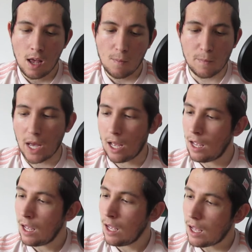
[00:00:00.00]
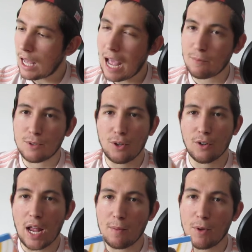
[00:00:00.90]
But absolutely
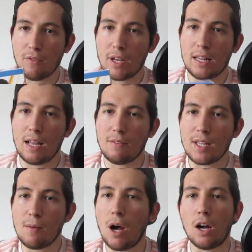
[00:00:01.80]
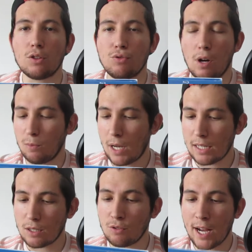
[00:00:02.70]
great movie, loved it. Mark Strong
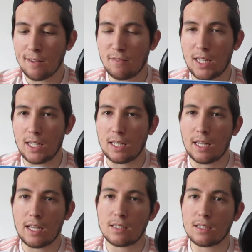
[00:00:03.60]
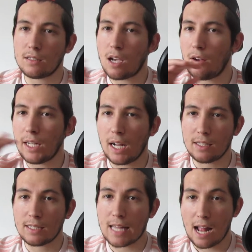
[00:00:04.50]
plays a great villain in this. Totally
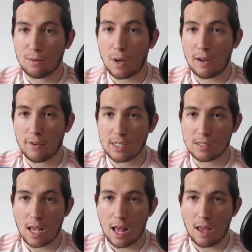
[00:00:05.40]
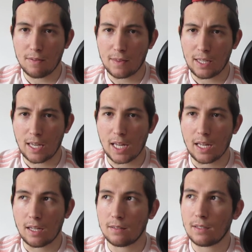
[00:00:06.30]
understand where his uh, thingy,
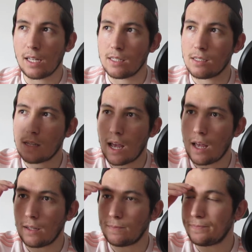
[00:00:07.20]
his uh,